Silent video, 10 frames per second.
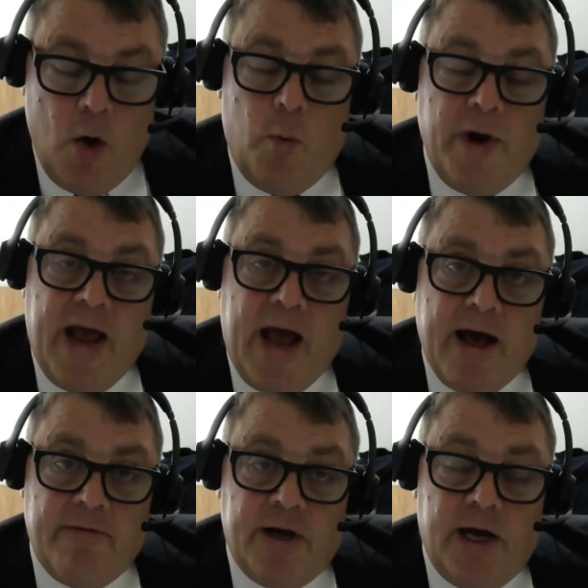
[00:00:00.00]
We
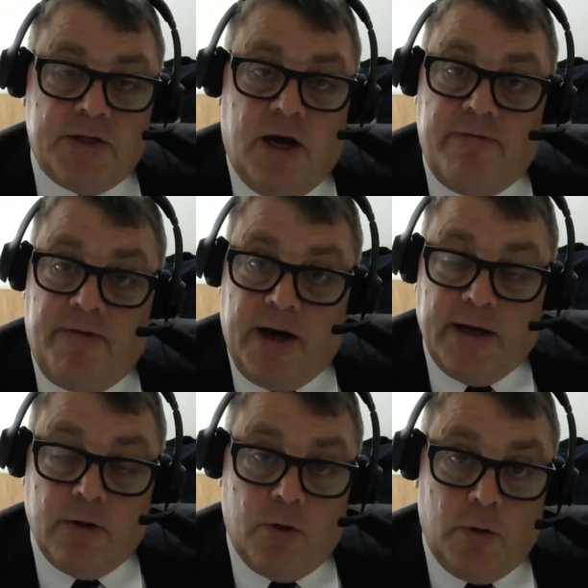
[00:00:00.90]
have, as our
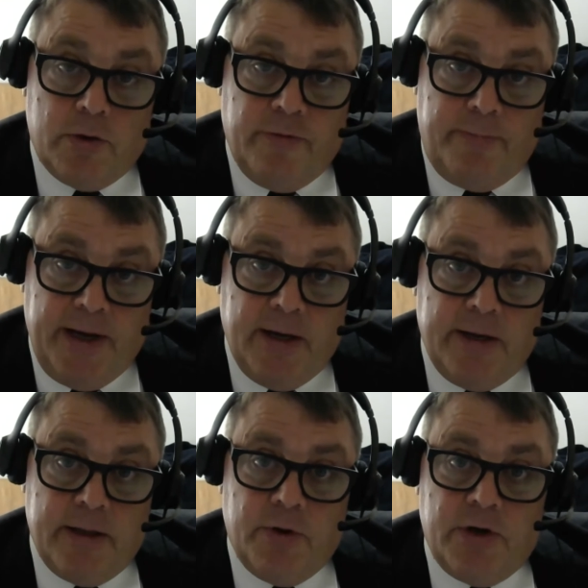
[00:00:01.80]
final court of appeal
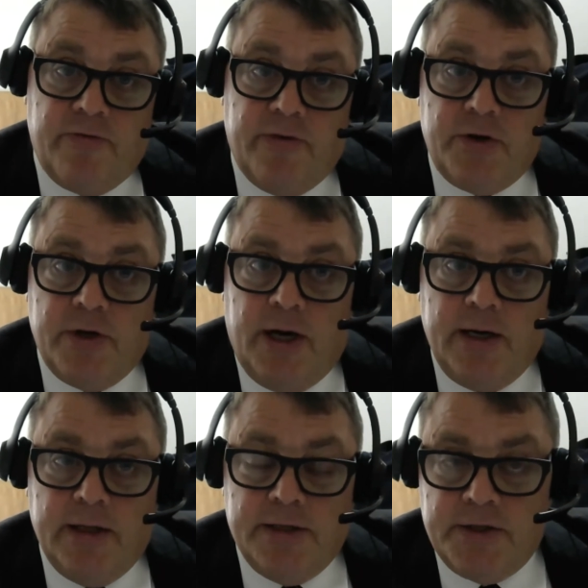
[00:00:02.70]
in the British Virgin
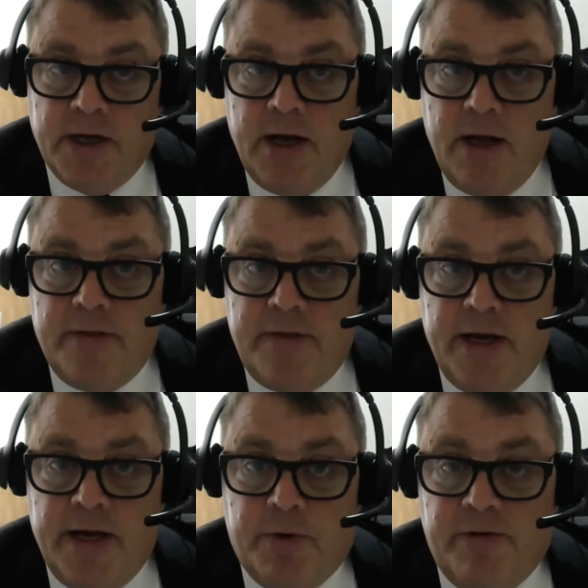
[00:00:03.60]
Islands,
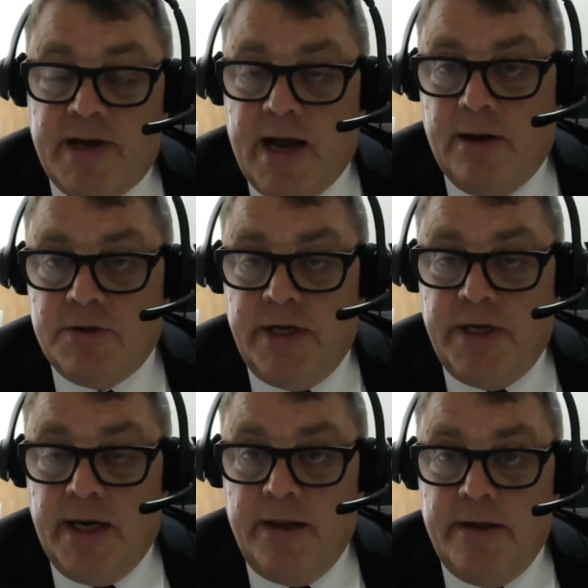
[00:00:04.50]
the Privy Council
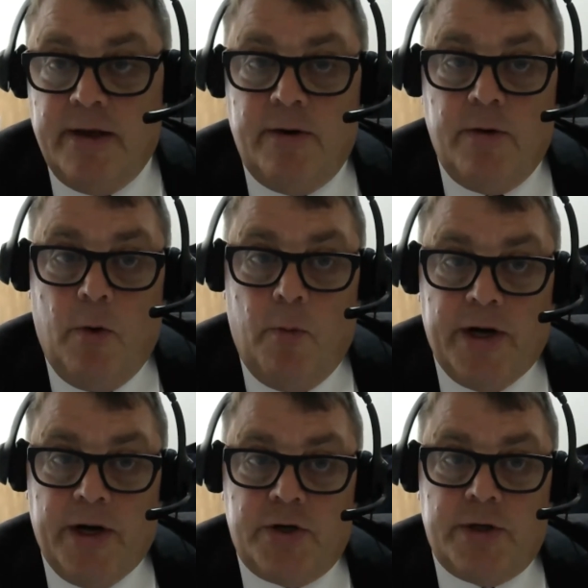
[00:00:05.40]
in London,
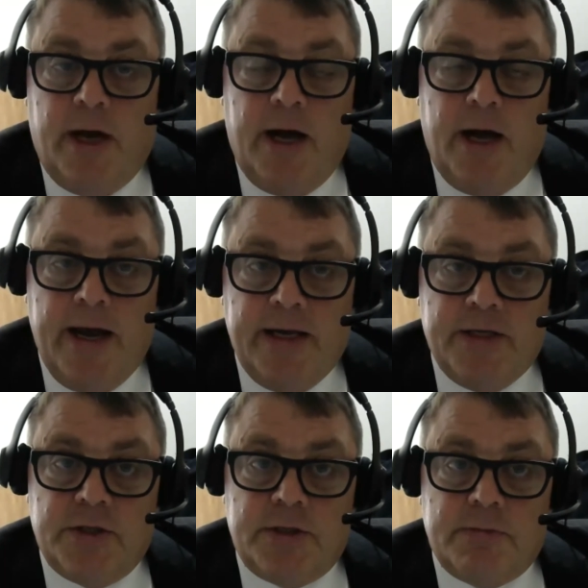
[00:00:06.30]
which
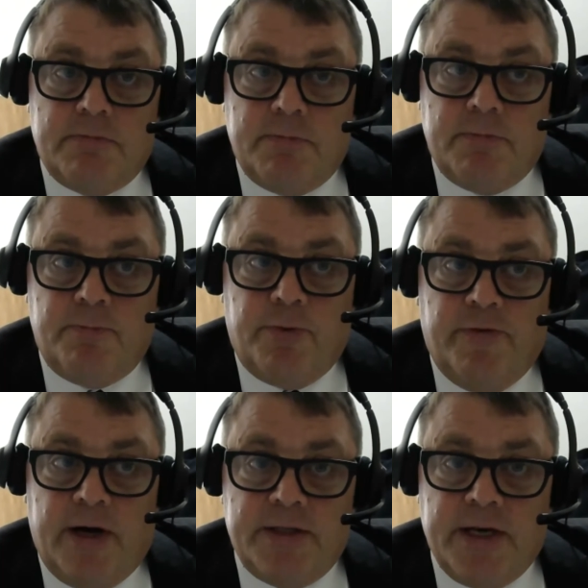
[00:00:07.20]

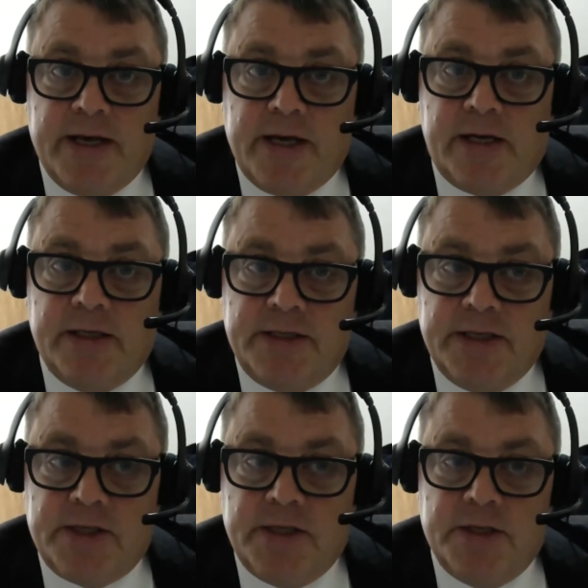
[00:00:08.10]
provides, I think, a
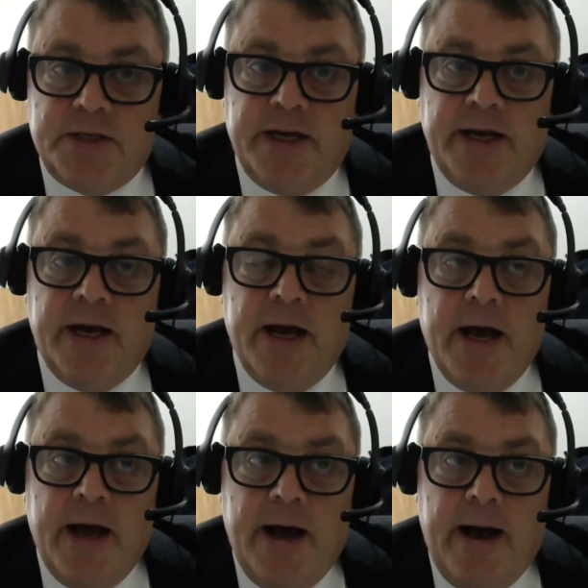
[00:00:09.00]
consistency
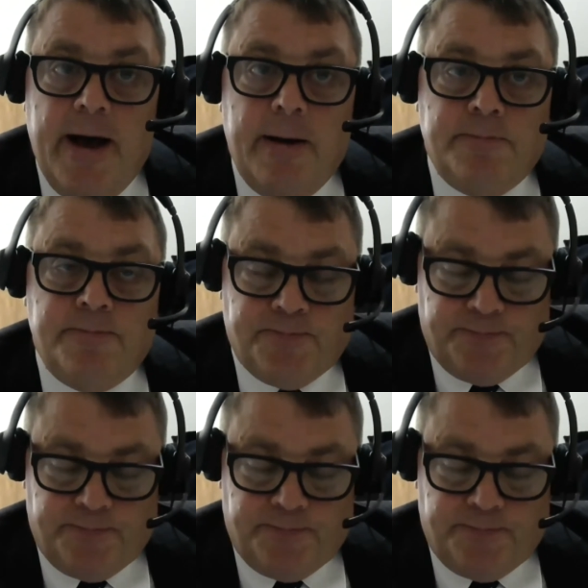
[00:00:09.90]
and